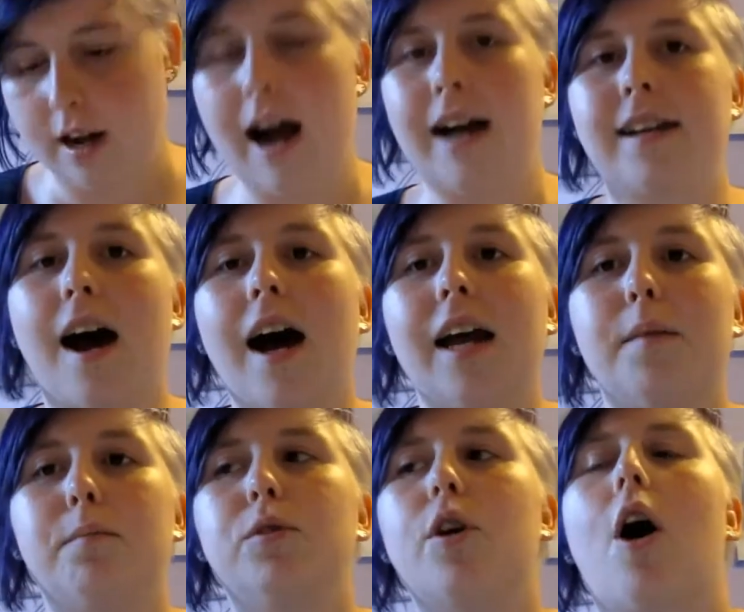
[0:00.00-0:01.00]
And I
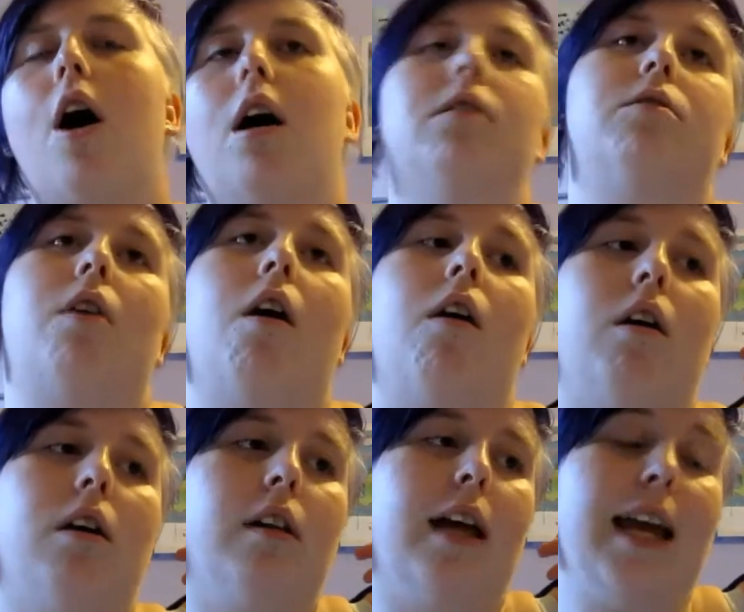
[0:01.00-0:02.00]
am not at
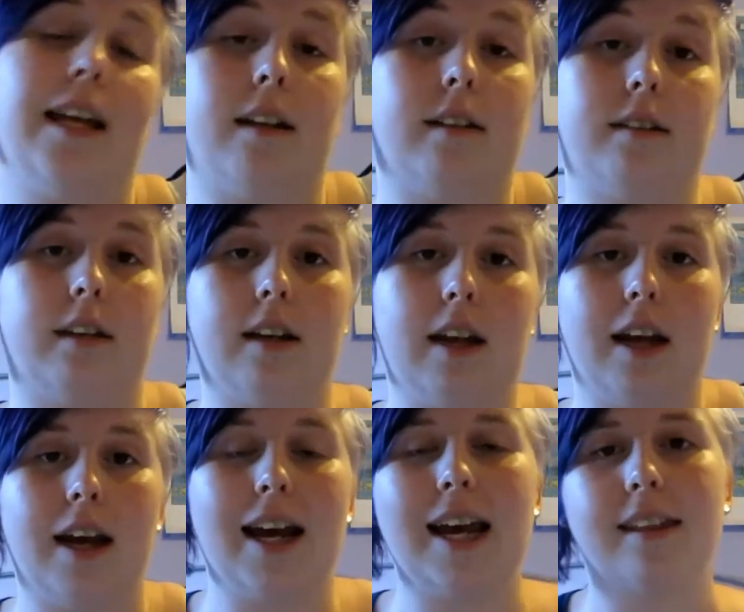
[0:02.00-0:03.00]
all innocent
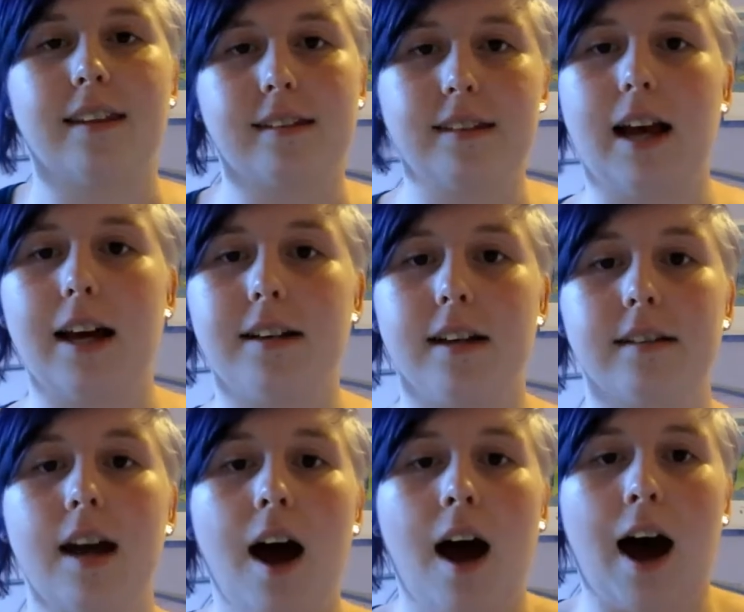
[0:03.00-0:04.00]
here in the slightest.
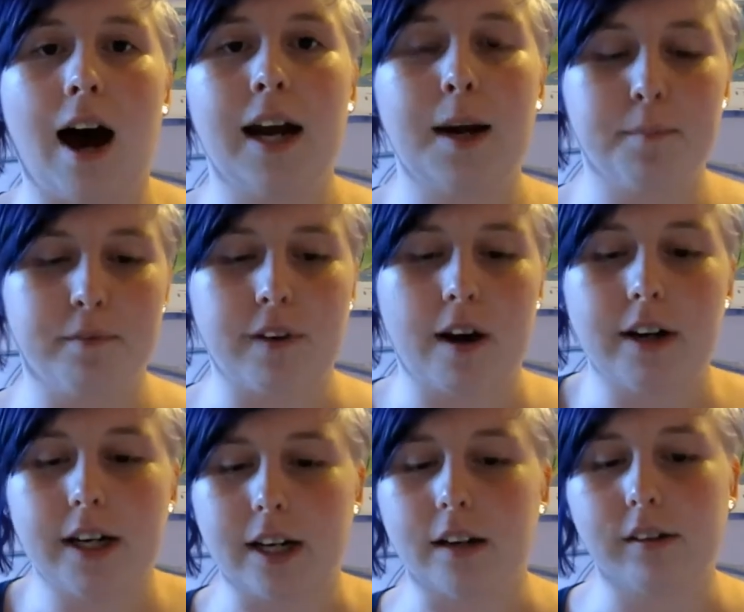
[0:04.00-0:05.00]
I am
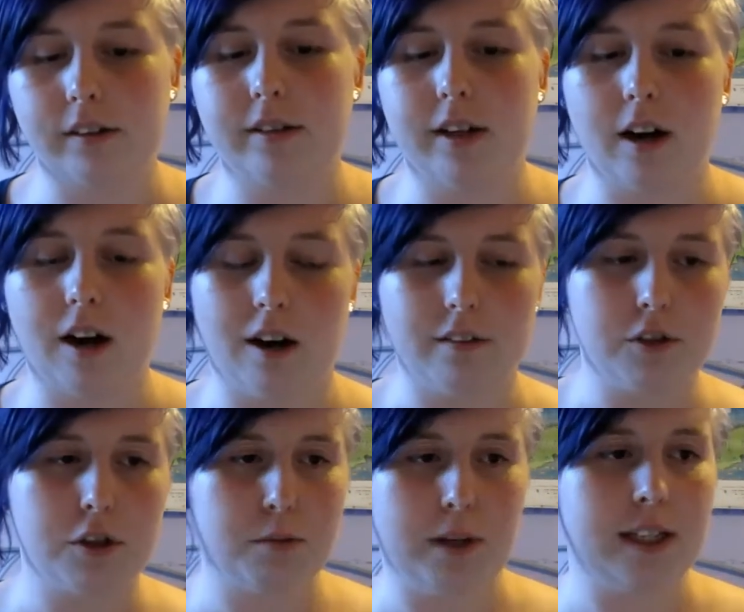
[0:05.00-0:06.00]
very guilty of
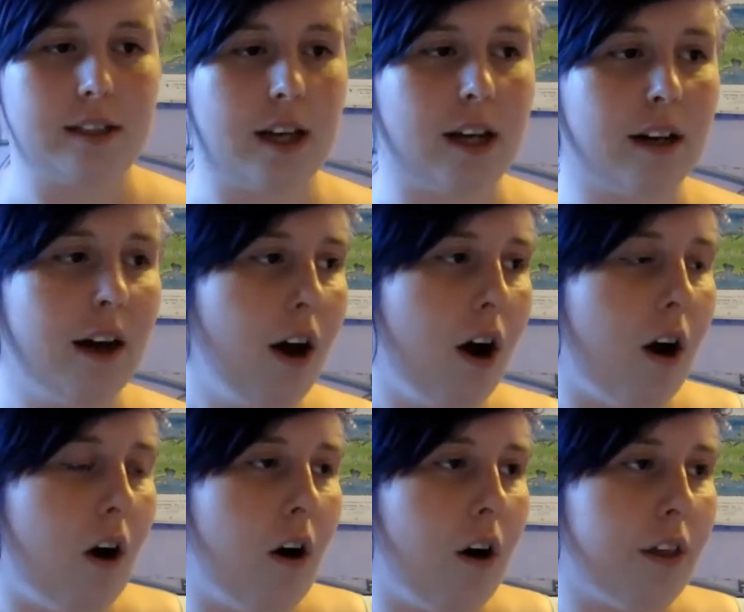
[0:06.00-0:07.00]
tweeting
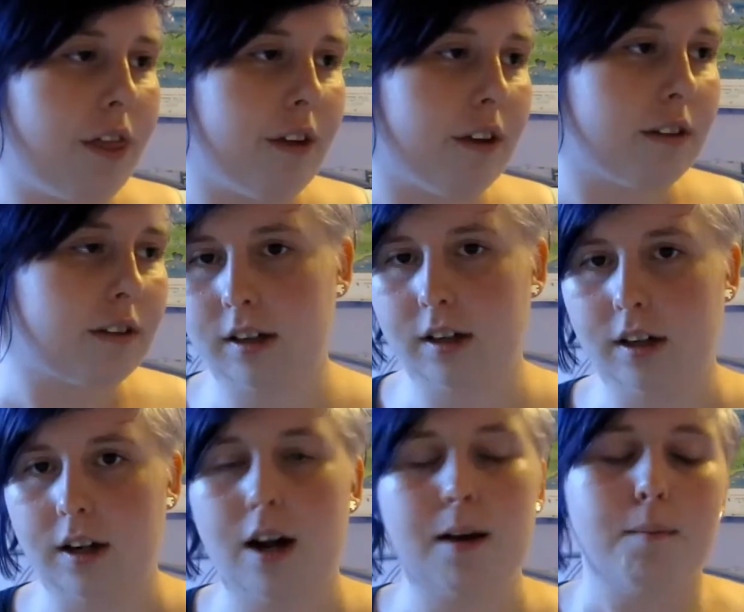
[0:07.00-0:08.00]
authors
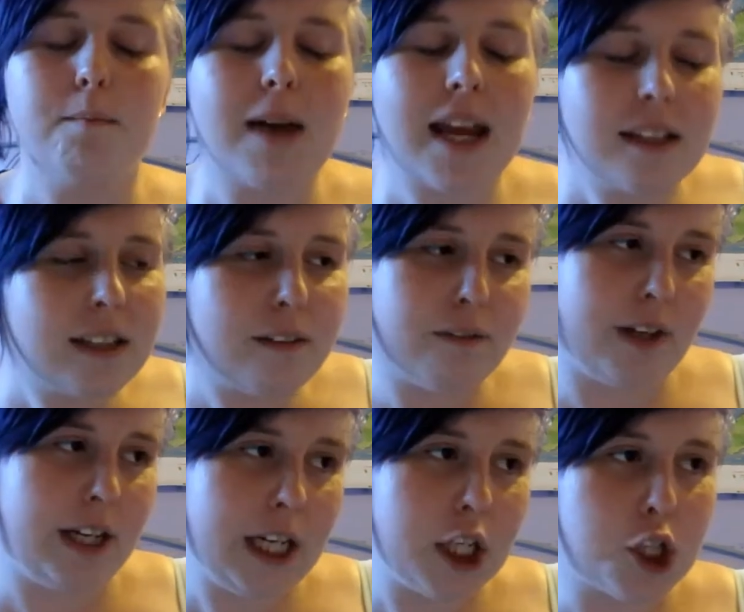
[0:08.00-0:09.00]
mainly
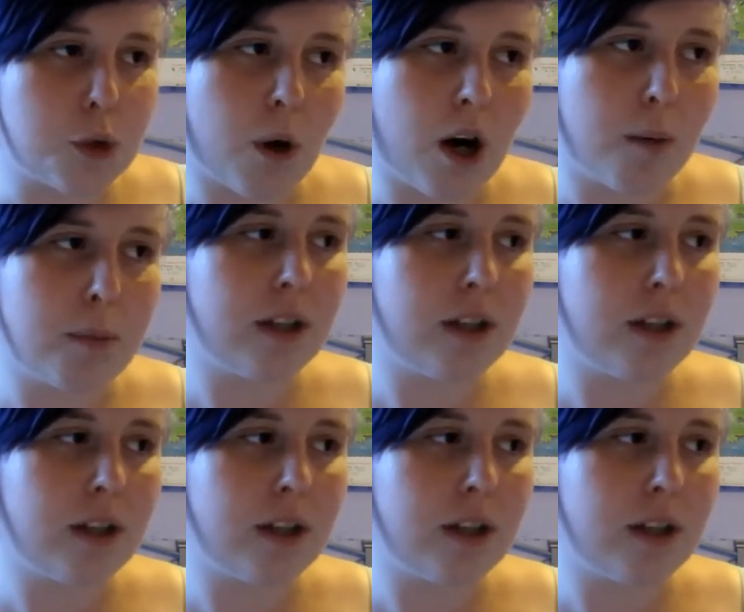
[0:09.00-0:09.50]
V. Schwab.